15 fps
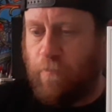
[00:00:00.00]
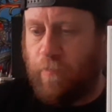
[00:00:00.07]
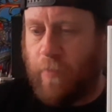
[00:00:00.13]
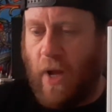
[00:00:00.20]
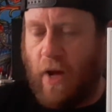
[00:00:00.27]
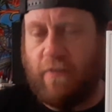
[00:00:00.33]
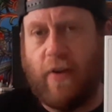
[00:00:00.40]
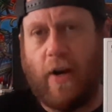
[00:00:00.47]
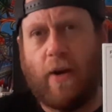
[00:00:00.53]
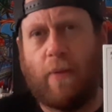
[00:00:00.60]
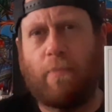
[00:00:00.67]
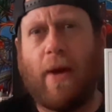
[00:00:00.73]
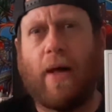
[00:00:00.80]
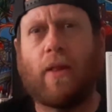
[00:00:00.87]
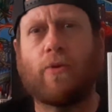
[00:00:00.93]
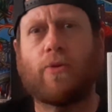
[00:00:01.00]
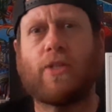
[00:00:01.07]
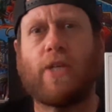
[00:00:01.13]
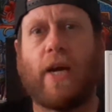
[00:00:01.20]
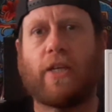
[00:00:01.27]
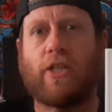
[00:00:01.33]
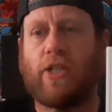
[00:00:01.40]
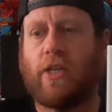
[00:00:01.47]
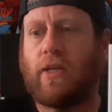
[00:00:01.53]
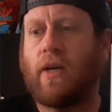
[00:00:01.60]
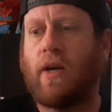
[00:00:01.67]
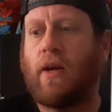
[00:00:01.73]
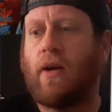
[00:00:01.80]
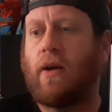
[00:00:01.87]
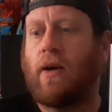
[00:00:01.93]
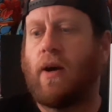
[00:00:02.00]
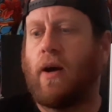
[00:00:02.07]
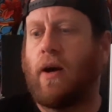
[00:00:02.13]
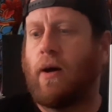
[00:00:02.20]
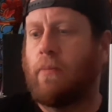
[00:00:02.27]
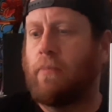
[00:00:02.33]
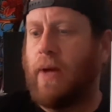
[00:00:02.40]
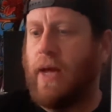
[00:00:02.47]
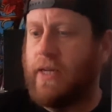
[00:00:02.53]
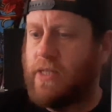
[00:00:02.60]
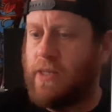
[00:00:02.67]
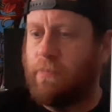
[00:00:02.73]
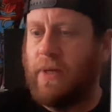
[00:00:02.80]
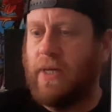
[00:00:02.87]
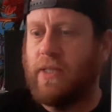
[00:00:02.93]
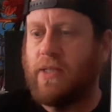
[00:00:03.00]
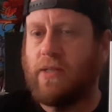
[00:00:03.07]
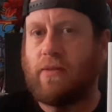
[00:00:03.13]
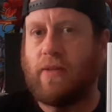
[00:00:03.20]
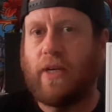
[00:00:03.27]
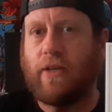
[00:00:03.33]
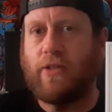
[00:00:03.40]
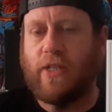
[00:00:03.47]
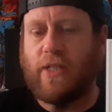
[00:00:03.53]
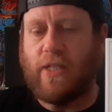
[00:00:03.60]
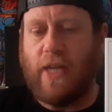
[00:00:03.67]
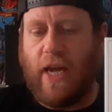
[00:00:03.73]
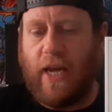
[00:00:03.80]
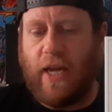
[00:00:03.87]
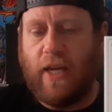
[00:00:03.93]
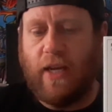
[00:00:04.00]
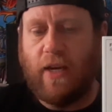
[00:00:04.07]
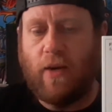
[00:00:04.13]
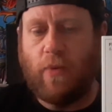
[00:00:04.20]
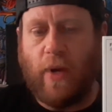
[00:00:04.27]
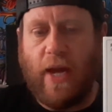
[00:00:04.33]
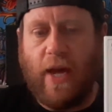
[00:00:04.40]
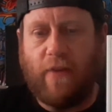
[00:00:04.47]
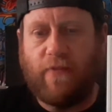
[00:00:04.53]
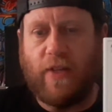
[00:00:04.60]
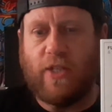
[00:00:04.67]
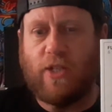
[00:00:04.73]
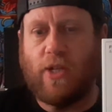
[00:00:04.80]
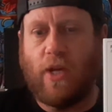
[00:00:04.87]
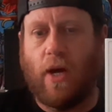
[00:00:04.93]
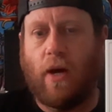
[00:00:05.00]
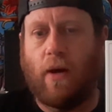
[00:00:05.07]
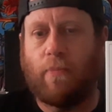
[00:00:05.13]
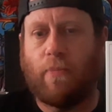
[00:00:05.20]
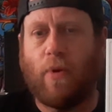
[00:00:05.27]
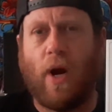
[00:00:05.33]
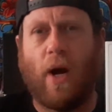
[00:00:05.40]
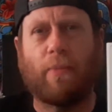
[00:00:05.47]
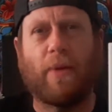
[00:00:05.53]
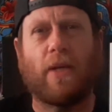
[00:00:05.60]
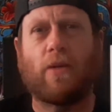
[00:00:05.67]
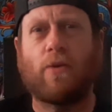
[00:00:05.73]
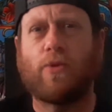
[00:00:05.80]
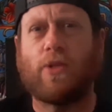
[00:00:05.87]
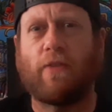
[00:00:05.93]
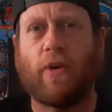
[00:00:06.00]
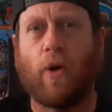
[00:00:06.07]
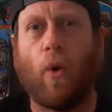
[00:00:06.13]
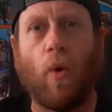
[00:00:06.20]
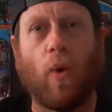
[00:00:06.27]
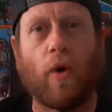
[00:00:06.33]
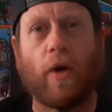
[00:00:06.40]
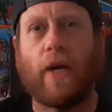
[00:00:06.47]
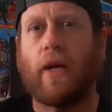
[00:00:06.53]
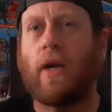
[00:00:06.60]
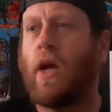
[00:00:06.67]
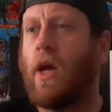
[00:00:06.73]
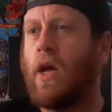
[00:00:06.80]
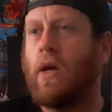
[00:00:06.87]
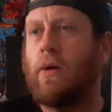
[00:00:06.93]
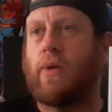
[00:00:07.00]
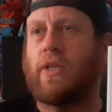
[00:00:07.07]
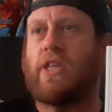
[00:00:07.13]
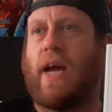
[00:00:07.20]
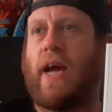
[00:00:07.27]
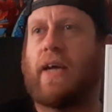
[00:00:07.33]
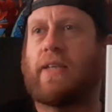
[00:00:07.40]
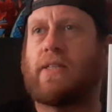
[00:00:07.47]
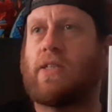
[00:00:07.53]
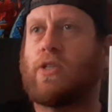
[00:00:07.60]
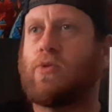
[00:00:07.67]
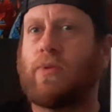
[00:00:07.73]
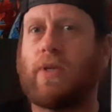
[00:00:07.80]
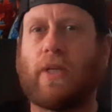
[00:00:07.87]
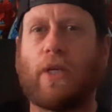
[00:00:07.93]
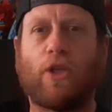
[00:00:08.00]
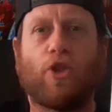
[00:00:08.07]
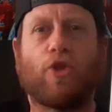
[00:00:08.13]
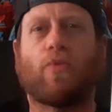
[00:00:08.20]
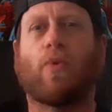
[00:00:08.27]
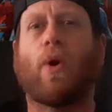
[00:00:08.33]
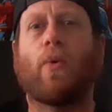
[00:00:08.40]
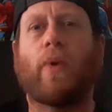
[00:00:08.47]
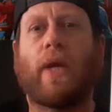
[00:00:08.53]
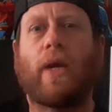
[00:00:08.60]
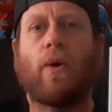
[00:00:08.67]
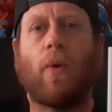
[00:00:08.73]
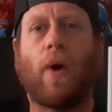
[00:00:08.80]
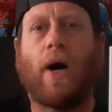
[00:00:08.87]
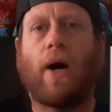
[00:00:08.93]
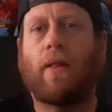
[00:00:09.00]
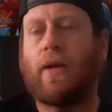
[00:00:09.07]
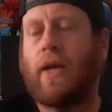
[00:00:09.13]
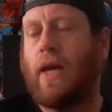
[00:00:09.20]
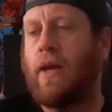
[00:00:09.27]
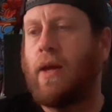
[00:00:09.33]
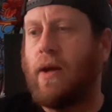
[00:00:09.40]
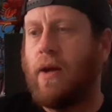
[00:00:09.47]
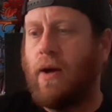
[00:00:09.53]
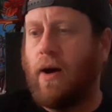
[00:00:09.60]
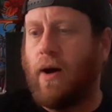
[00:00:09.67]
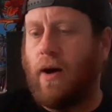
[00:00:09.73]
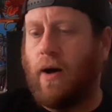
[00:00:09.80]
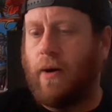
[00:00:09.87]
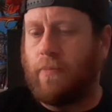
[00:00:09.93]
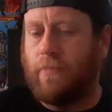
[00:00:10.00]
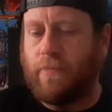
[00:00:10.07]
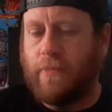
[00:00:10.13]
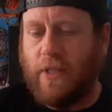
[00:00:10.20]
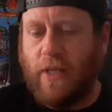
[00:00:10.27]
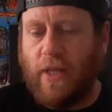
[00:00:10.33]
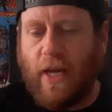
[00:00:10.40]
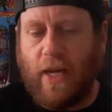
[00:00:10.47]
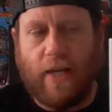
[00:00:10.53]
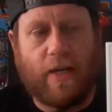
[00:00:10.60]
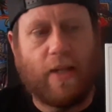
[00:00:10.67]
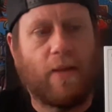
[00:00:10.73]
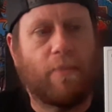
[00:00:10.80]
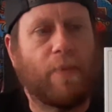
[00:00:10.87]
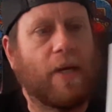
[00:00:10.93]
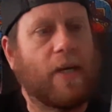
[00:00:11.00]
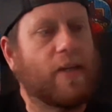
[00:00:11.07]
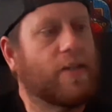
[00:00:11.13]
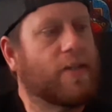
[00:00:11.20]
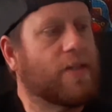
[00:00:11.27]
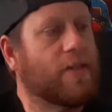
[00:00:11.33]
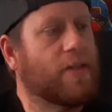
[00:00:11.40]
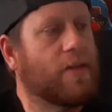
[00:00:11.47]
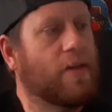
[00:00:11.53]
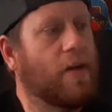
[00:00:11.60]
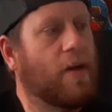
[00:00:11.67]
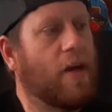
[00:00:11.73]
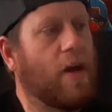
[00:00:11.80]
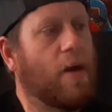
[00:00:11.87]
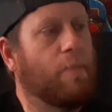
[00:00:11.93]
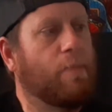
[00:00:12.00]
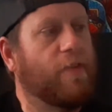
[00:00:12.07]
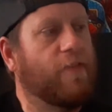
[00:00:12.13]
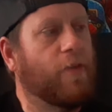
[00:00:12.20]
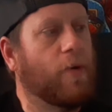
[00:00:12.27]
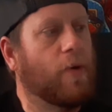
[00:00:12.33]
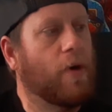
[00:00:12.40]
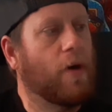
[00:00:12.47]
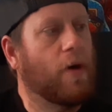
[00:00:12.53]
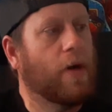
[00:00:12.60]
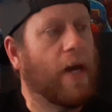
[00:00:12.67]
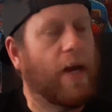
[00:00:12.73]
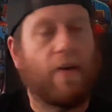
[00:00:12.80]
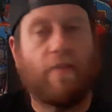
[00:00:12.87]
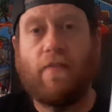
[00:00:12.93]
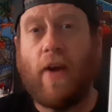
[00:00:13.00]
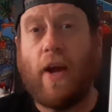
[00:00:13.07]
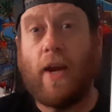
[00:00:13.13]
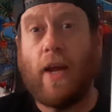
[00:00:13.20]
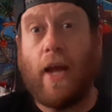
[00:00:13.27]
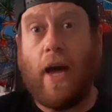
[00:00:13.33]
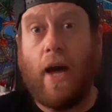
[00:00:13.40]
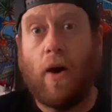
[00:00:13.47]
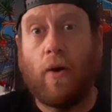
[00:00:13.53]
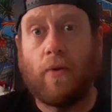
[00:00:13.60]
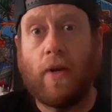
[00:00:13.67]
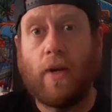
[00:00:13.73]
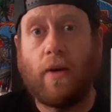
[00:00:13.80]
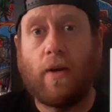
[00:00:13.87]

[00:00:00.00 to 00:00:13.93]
a very mellow section. As the piece nears its end, we have this prominent use of an organ, which adds this really drony quality to the end of the piece before kind of fading out